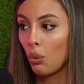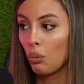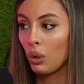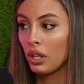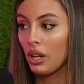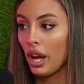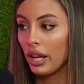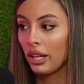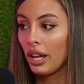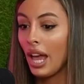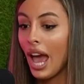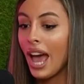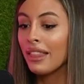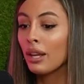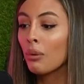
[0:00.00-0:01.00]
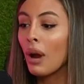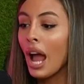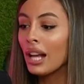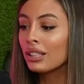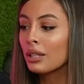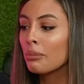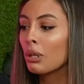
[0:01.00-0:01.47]
We're dying. And they were
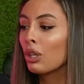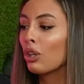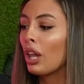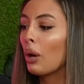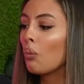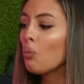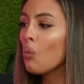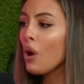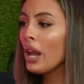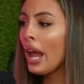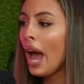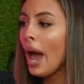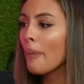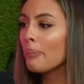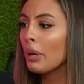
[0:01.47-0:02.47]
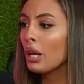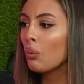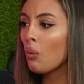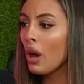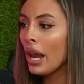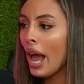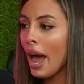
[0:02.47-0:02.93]
asking me, they're like, what happened?
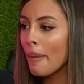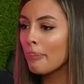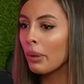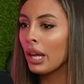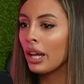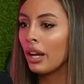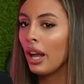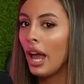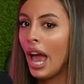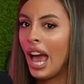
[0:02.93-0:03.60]
What happened?